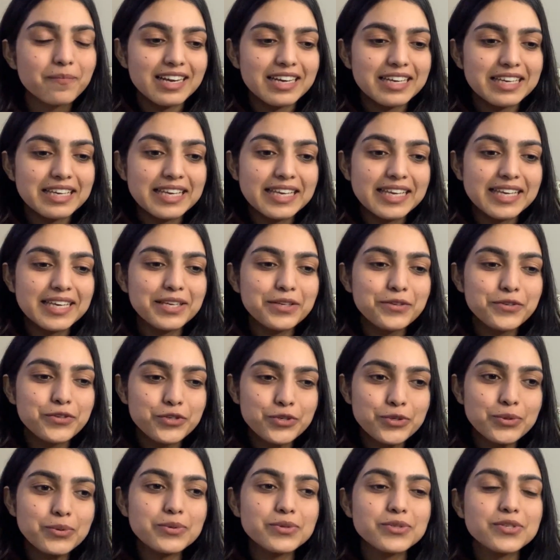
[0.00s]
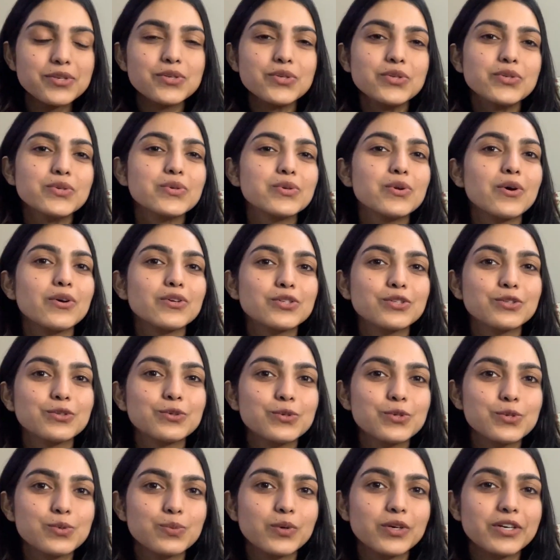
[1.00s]
He chooses to not
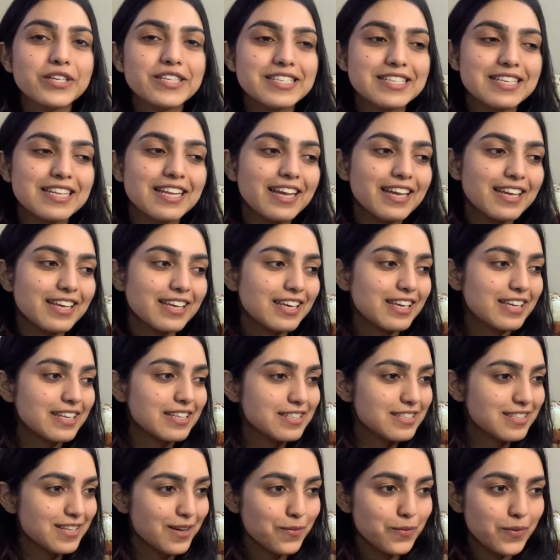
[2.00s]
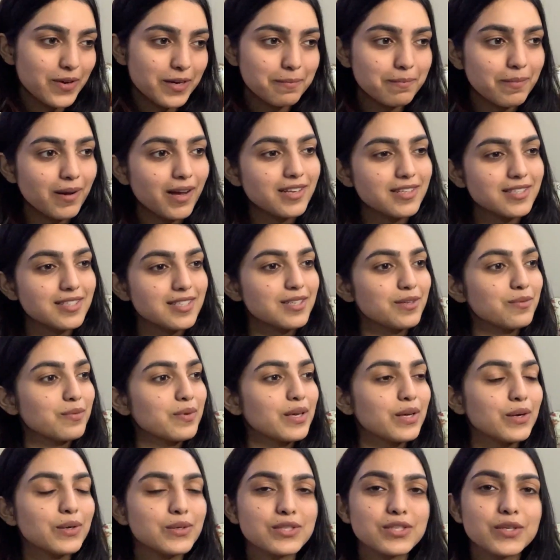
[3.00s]
use words like someone passed
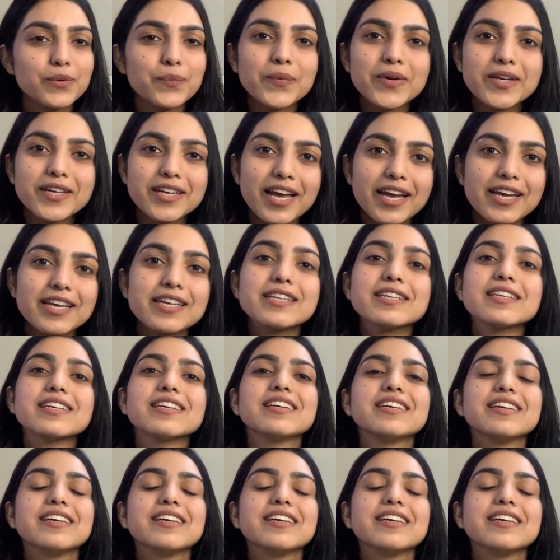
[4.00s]
away or someone died.